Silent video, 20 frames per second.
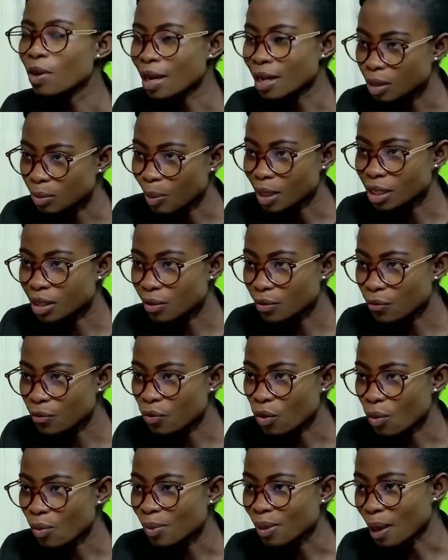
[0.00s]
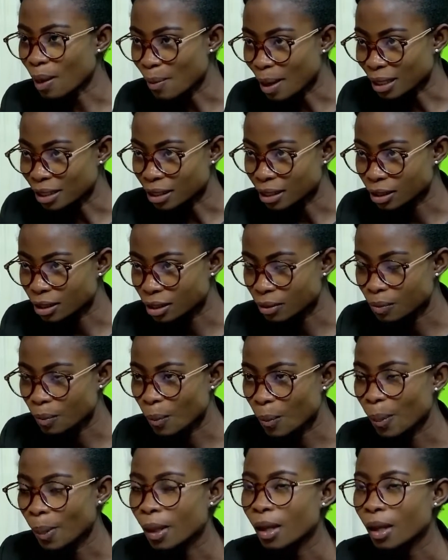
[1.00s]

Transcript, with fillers: expecting from Yeah, yeah